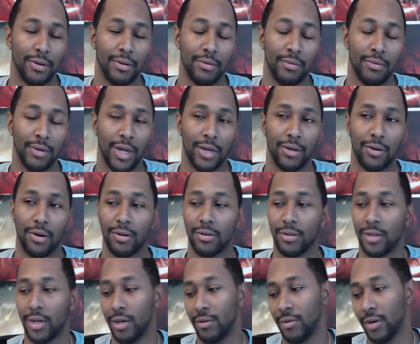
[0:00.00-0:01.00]
not
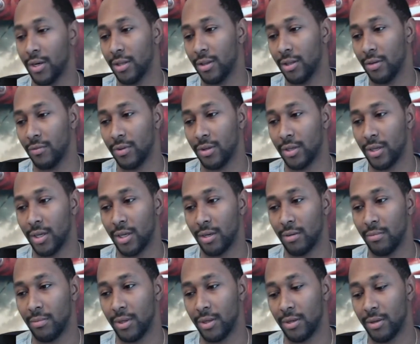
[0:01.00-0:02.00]
Darkseid. I can't think of his name.
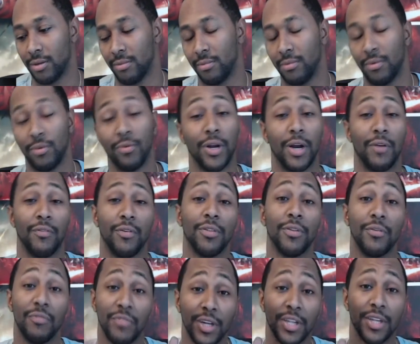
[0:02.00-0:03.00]
Whatever, the
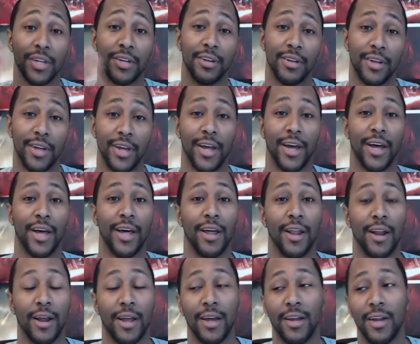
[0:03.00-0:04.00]
villain. I
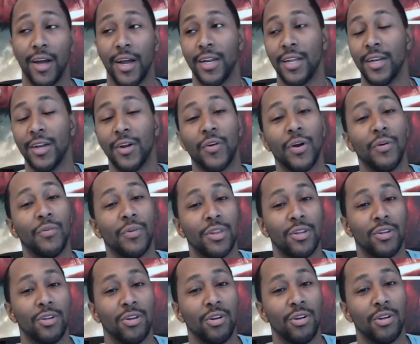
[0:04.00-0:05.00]
didn't agree with
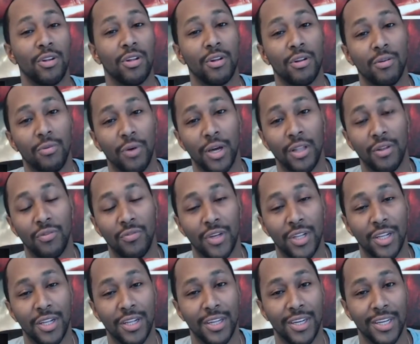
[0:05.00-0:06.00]
the way the
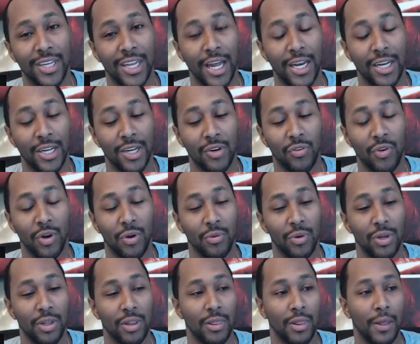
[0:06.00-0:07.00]
villain looked. I didn't agree
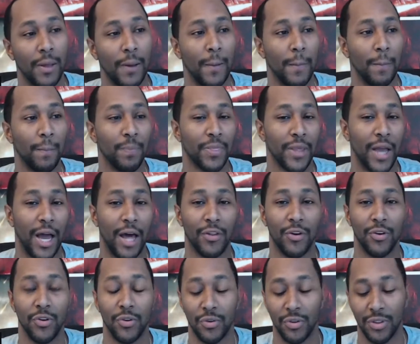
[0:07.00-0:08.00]
with how they're
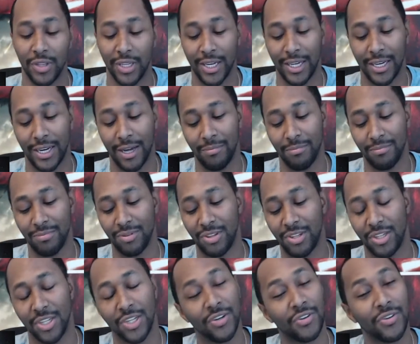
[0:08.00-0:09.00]
doing things, and I'm
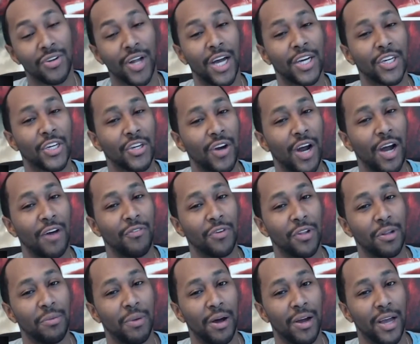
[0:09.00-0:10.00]
still not sure how I feel
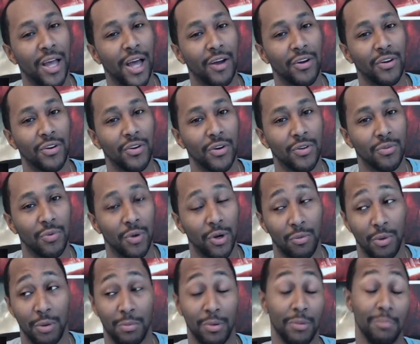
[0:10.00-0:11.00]
about Gal Gadot as Wonder
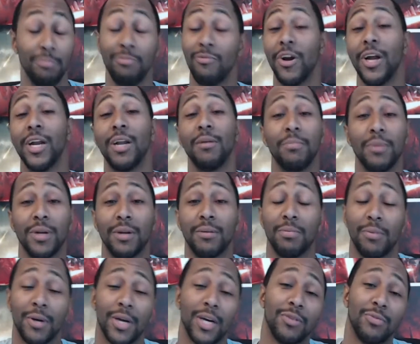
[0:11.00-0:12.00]
Woman. Granted,
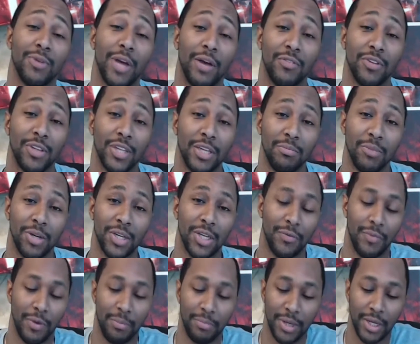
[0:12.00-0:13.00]
because we haven't seen much of
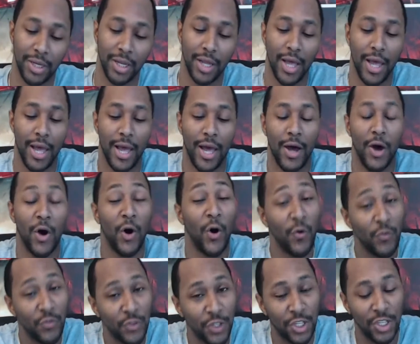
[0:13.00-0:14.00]
it, but
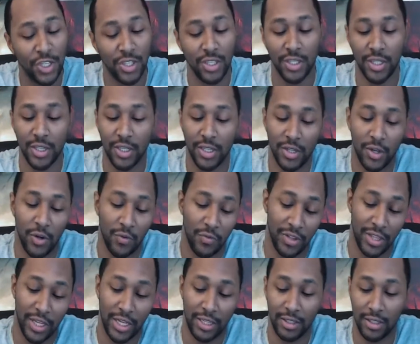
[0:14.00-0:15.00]
hopefully she's good, and hopefully
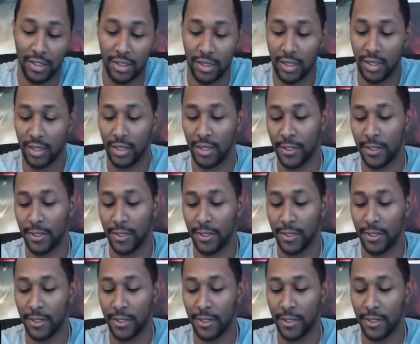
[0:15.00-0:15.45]
that's good.